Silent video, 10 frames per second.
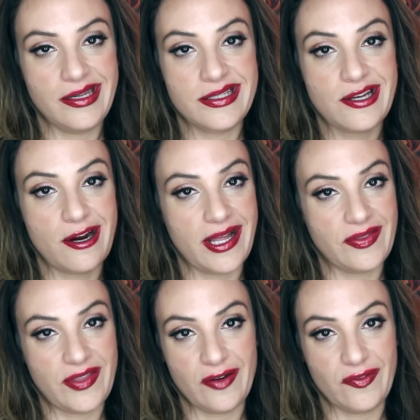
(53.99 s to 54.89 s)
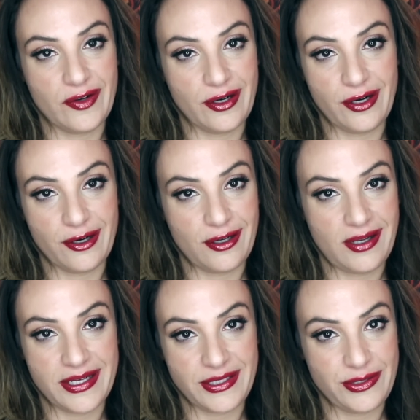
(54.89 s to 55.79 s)
It's hard out there for a girl
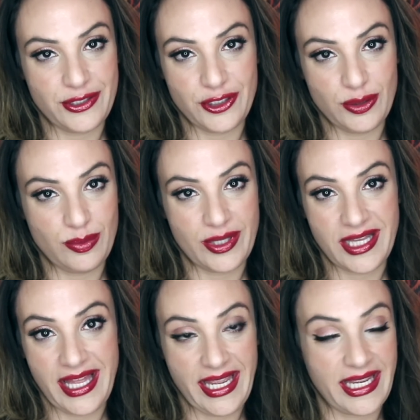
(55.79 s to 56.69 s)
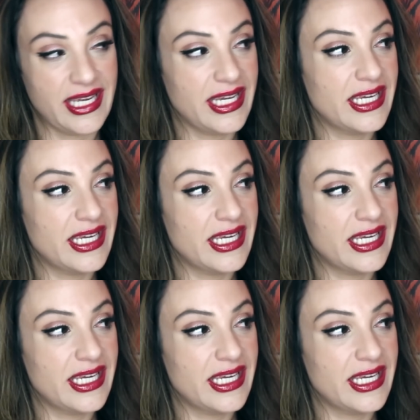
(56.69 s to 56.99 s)
on YouTube with like